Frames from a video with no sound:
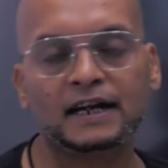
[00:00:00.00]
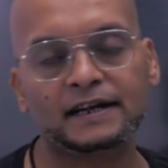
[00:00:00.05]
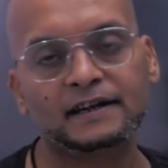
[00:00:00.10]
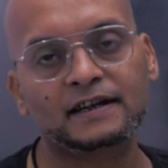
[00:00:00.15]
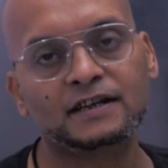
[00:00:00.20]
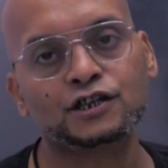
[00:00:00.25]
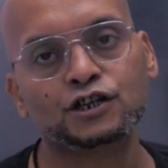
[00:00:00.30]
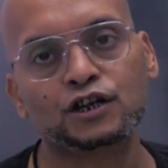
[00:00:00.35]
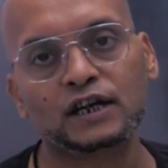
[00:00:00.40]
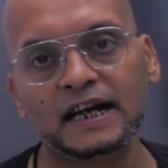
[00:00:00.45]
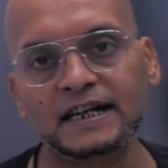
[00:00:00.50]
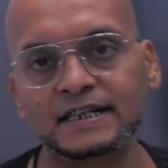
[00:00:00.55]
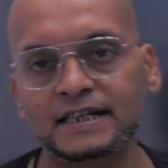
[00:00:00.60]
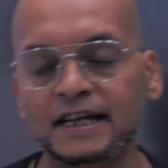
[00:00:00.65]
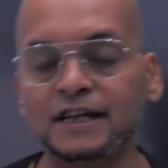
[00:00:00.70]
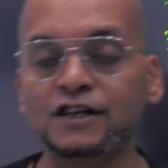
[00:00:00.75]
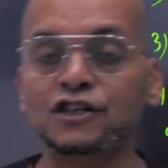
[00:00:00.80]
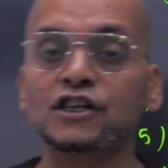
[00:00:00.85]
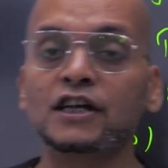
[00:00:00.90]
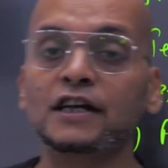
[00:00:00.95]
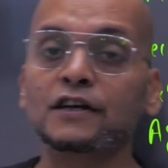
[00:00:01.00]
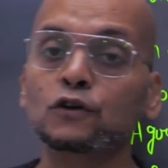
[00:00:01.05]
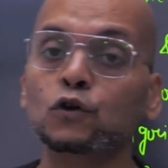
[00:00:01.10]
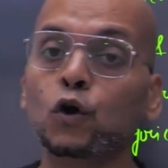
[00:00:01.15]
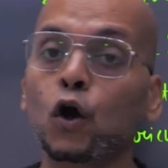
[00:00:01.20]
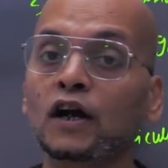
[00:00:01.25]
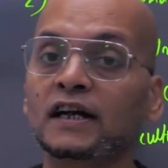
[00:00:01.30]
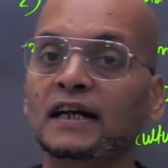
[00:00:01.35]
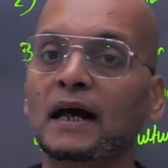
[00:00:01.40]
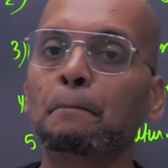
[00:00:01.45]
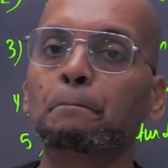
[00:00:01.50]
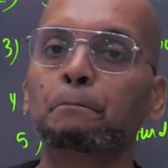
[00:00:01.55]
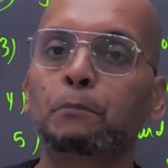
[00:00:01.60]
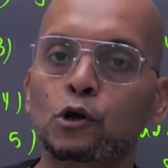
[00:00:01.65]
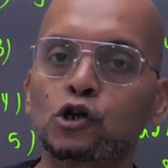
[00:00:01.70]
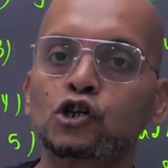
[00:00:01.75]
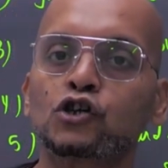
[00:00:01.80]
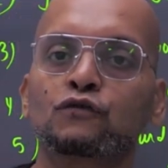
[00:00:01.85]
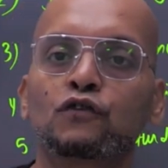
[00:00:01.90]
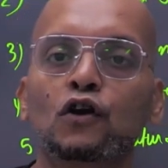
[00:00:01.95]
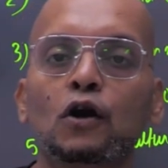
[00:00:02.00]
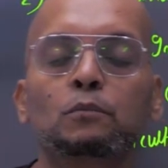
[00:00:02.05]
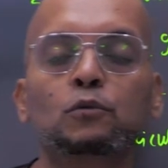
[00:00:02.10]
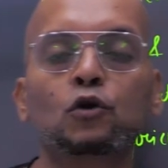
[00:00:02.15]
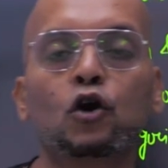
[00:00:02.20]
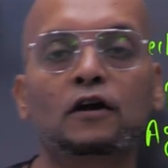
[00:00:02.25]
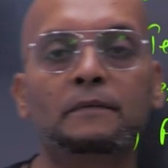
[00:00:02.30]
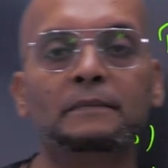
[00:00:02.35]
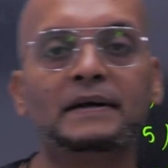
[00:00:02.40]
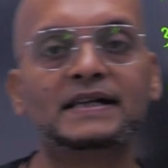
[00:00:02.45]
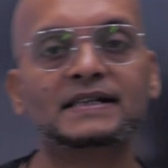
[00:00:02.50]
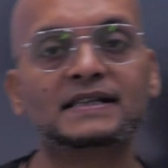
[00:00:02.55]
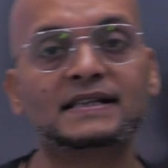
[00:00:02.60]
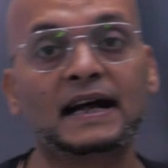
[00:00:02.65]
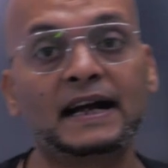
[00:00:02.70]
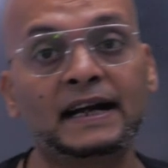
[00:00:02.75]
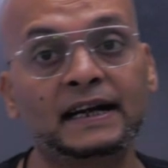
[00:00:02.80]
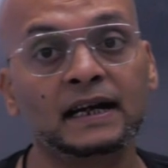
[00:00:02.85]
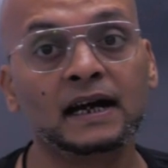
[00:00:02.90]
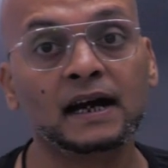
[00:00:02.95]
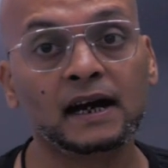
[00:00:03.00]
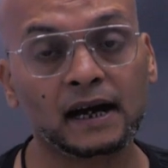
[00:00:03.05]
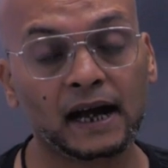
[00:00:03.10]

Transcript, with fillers: industrialization got a push from government side